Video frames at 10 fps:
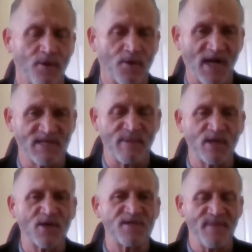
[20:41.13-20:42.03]
So God's
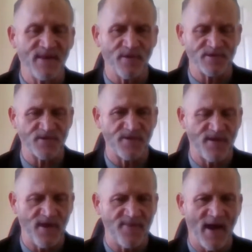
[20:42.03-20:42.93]
been good to me in
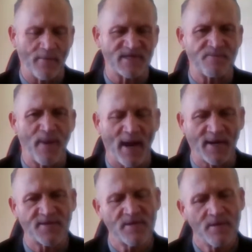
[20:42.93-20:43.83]
that
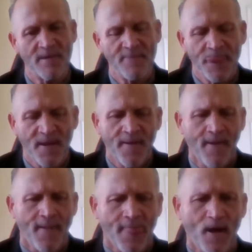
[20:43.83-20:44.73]
respect.
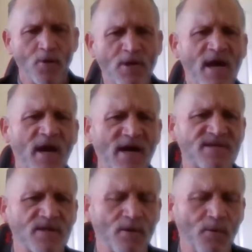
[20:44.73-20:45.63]
Okay,
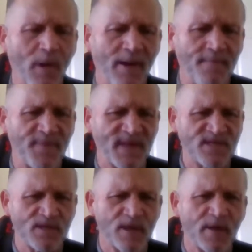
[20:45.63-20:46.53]
guys. So
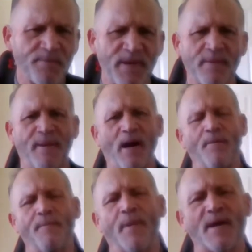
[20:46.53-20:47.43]
that's a little bit
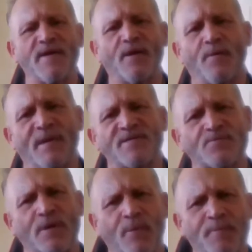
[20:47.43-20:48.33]
about my
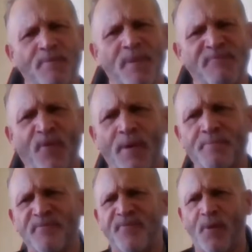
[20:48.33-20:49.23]
story. Well, but
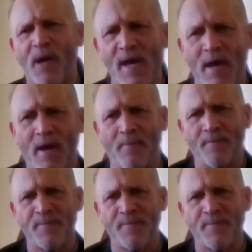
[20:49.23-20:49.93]
before I